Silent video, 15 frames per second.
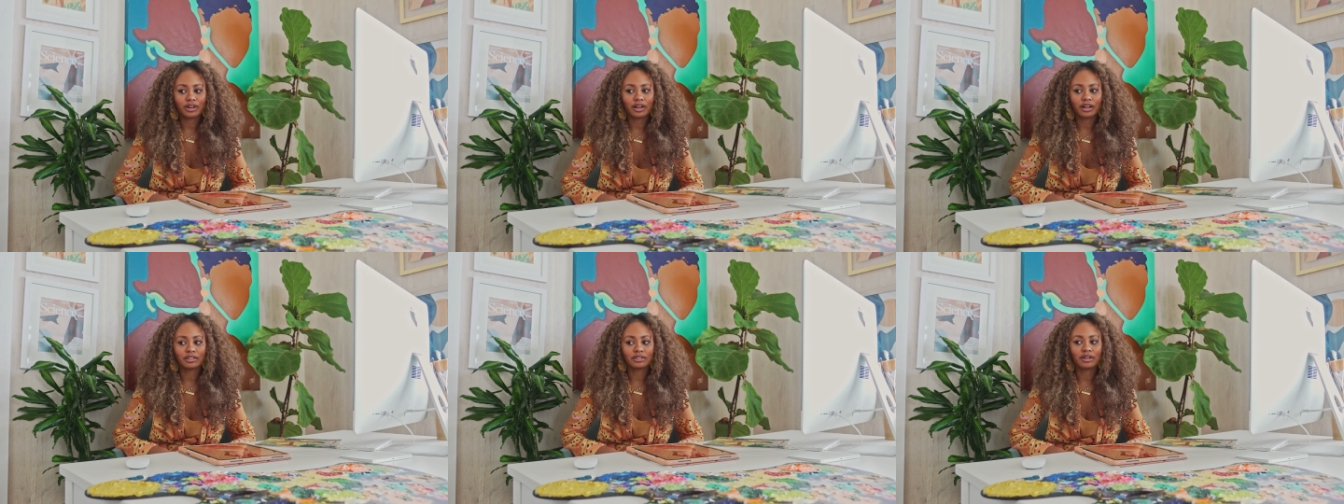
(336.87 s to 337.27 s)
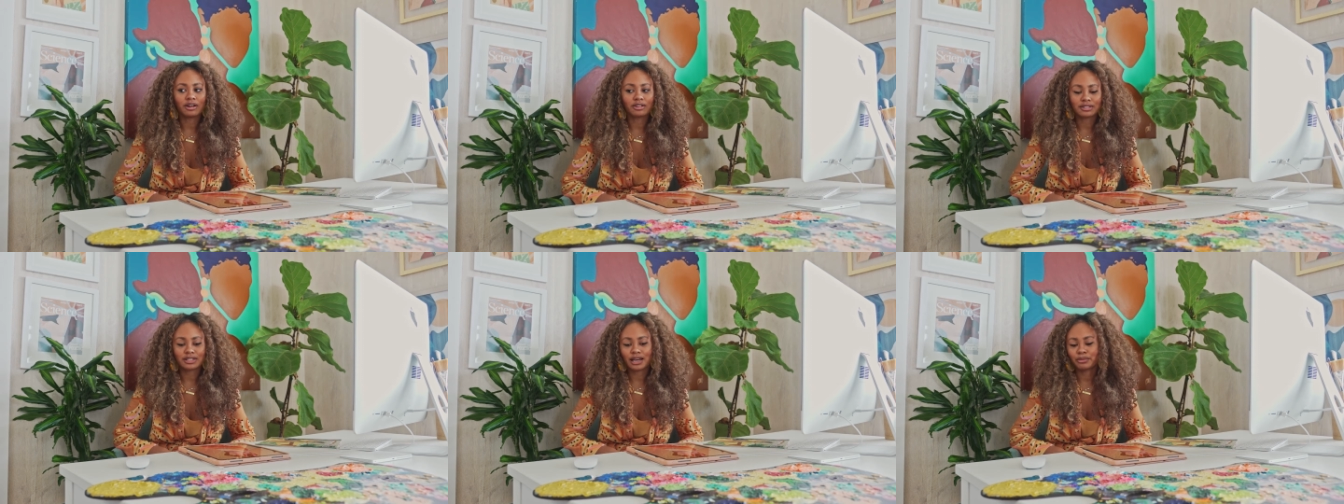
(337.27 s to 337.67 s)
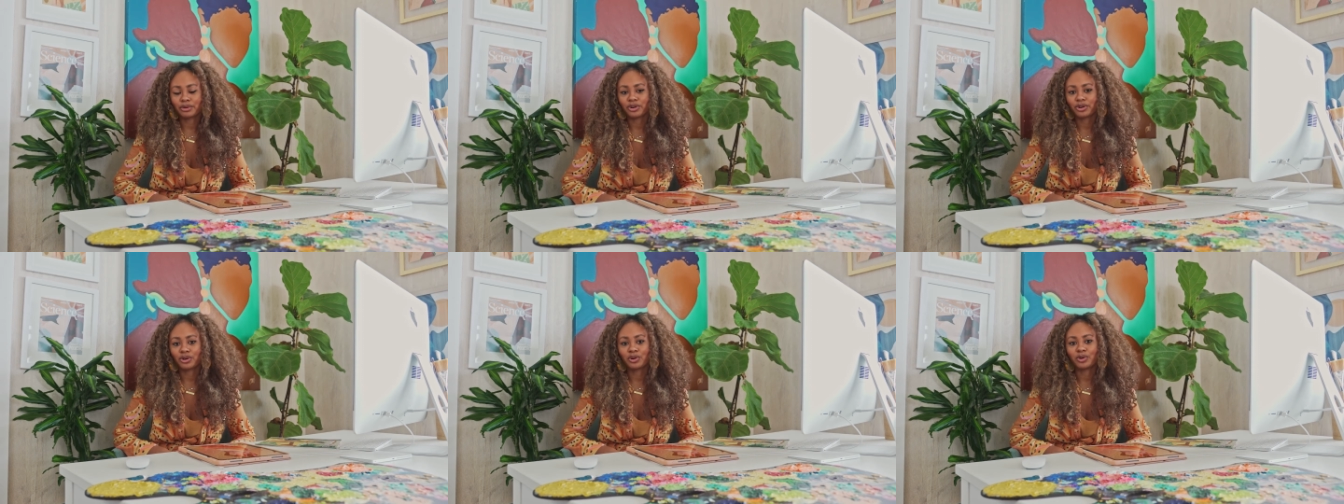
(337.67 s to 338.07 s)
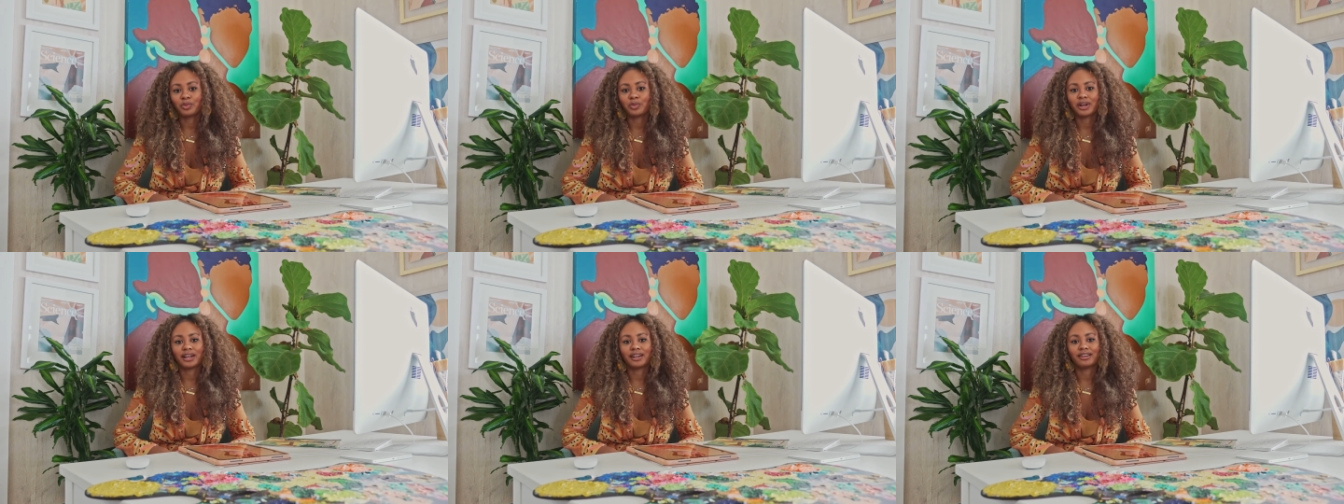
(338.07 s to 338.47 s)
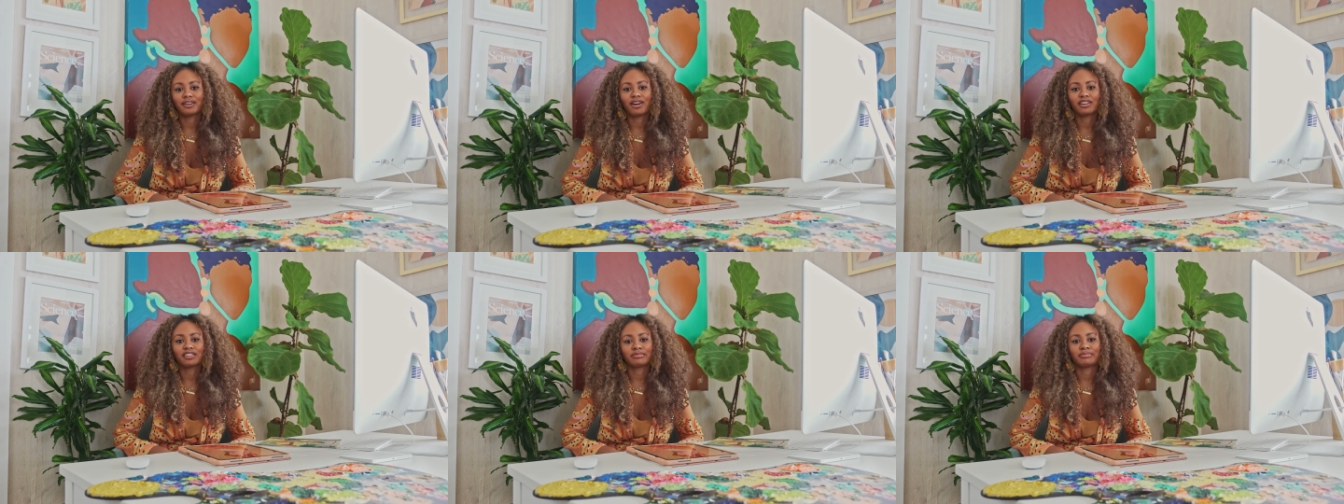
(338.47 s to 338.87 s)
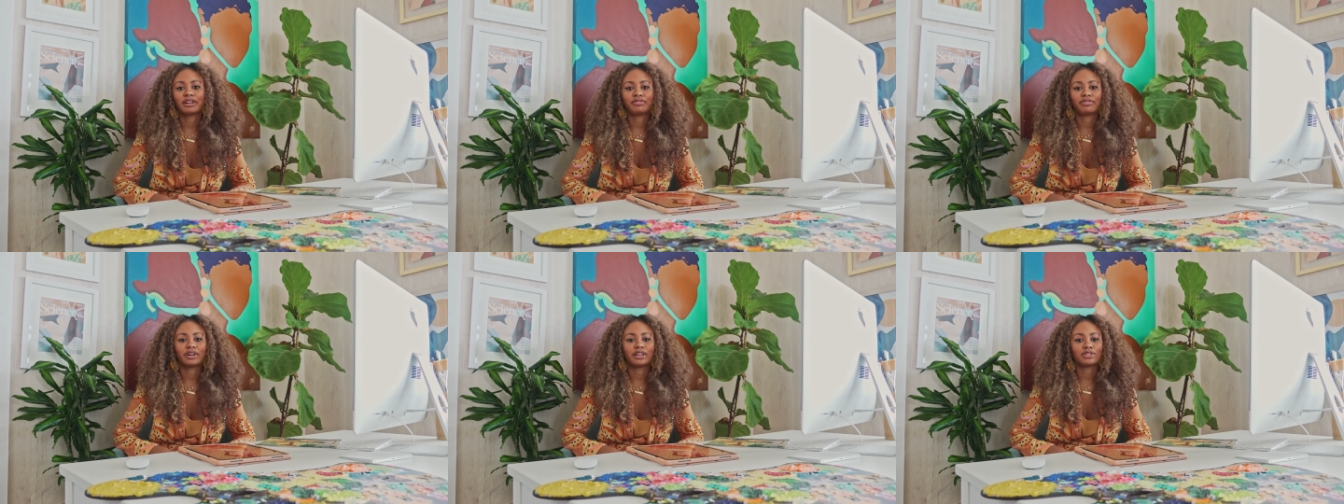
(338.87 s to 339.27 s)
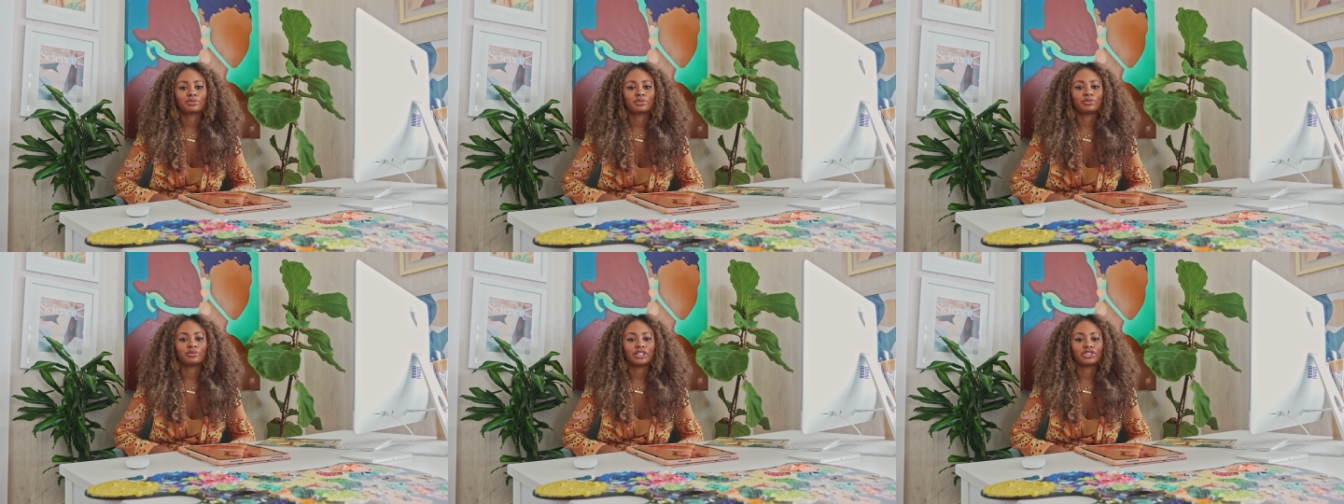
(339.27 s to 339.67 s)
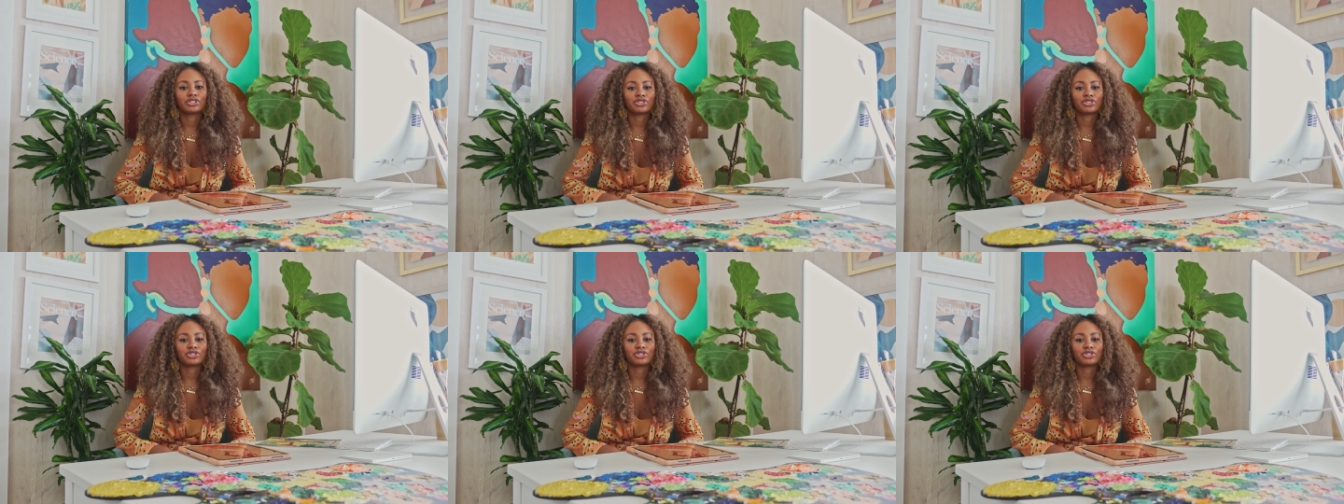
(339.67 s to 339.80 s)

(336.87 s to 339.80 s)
a long time ago when all of my friends would reach